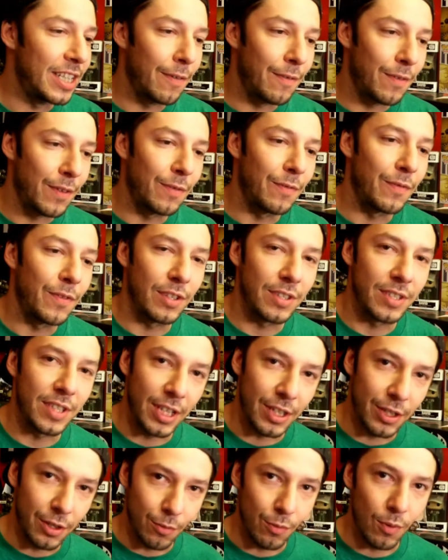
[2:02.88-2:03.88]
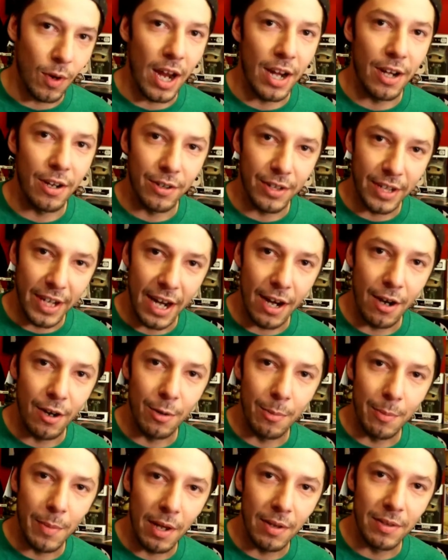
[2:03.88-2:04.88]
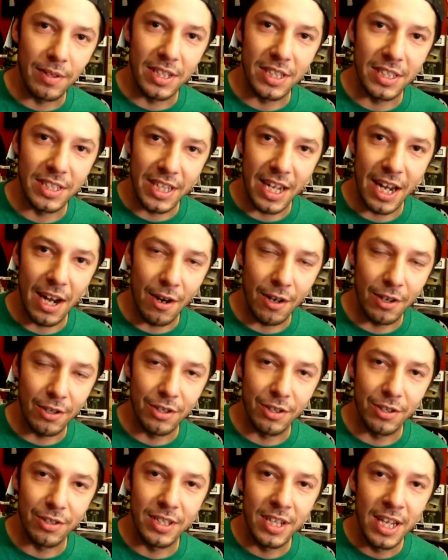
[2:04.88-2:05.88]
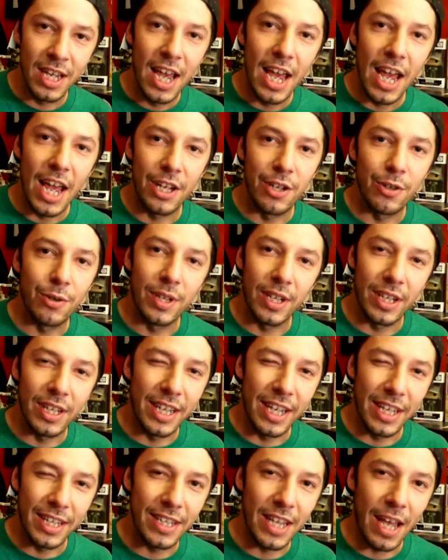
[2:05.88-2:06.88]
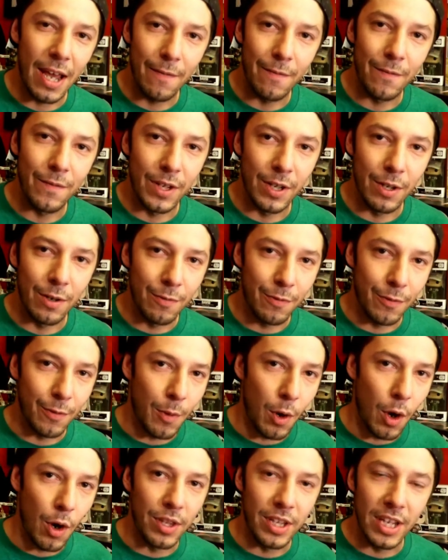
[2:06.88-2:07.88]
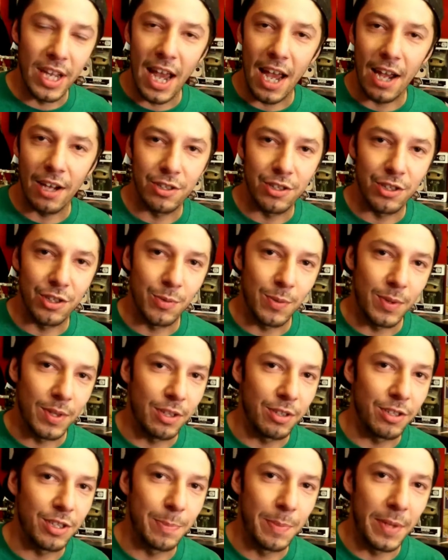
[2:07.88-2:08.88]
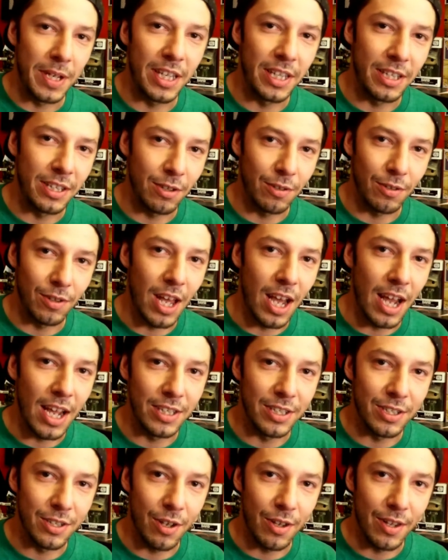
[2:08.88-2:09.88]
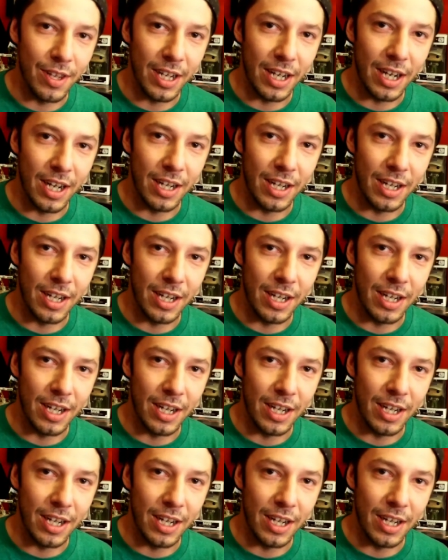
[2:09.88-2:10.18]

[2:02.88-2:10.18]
definitely feels like the writer cared about these characters, and you can get that feel from all the actors when they're speaking their lines and all that